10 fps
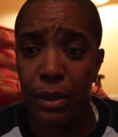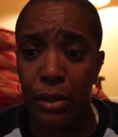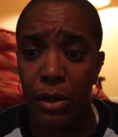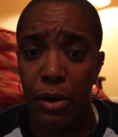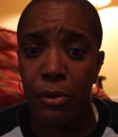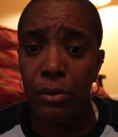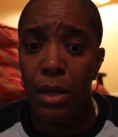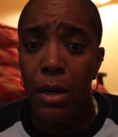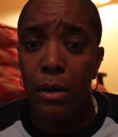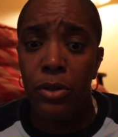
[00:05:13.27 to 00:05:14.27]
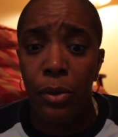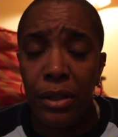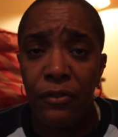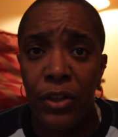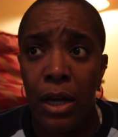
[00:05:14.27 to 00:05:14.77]
you know,
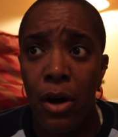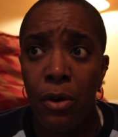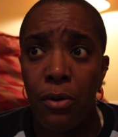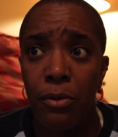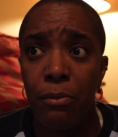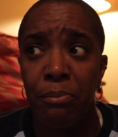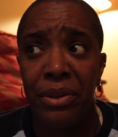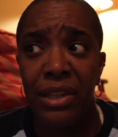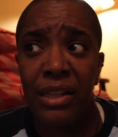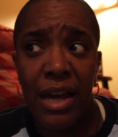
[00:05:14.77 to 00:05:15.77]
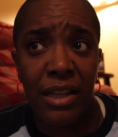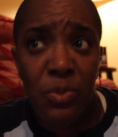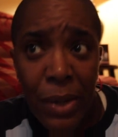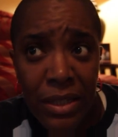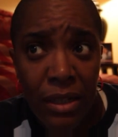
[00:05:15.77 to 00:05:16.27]
doing the video, but then not
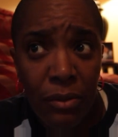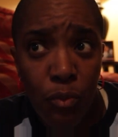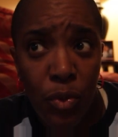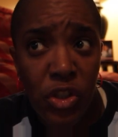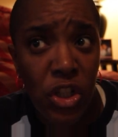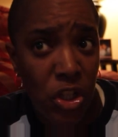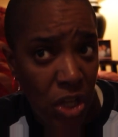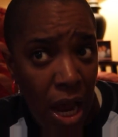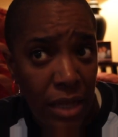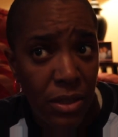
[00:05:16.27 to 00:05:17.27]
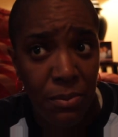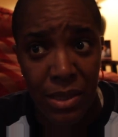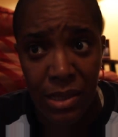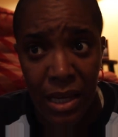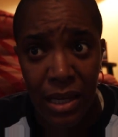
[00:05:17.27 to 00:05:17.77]
expecting what she shot to be
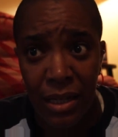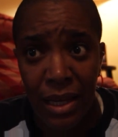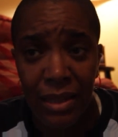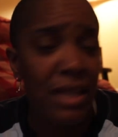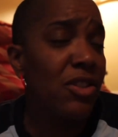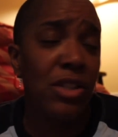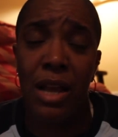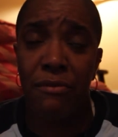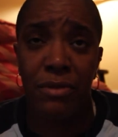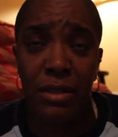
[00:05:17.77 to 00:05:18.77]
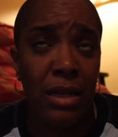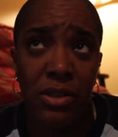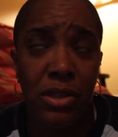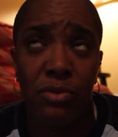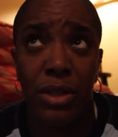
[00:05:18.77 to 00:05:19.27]
seen. Like, that's just not,
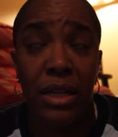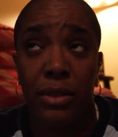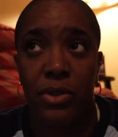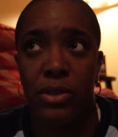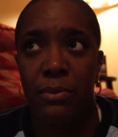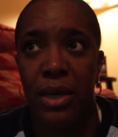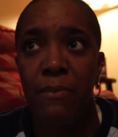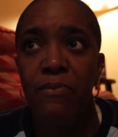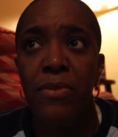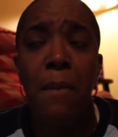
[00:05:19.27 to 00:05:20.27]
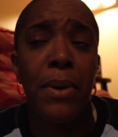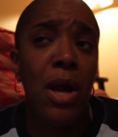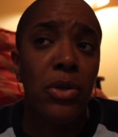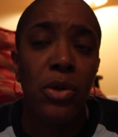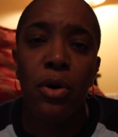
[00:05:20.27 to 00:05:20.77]
that's just ridiculous to me. But
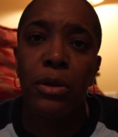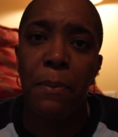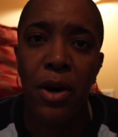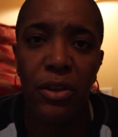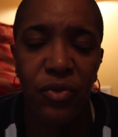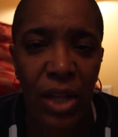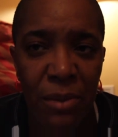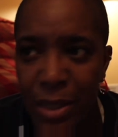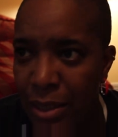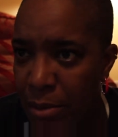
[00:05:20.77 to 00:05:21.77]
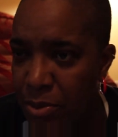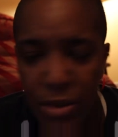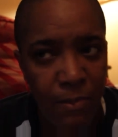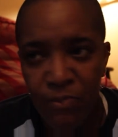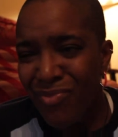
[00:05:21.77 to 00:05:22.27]
also on the part of the Flaming
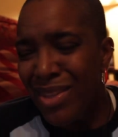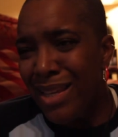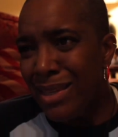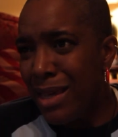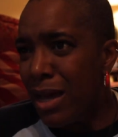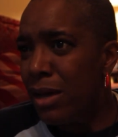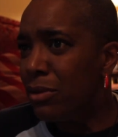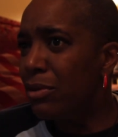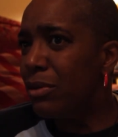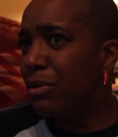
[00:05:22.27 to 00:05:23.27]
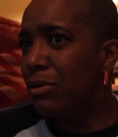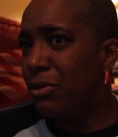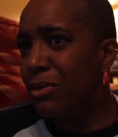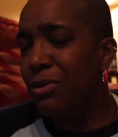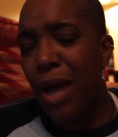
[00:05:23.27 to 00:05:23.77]
Lips. Yeah,
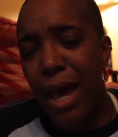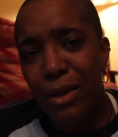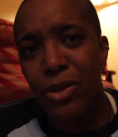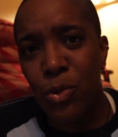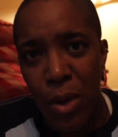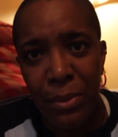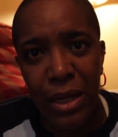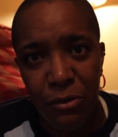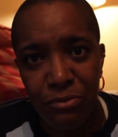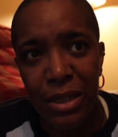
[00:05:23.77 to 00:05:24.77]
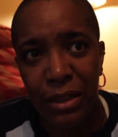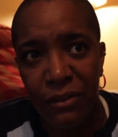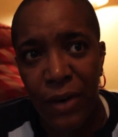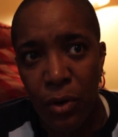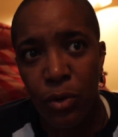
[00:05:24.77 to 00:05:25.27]
you had this woman in a
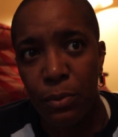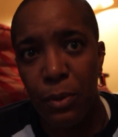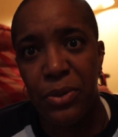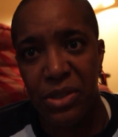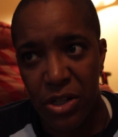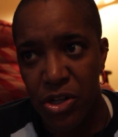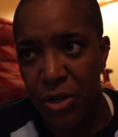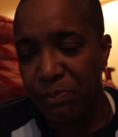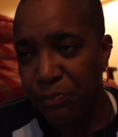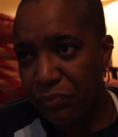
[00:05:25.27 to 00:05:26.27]
really vulnerable position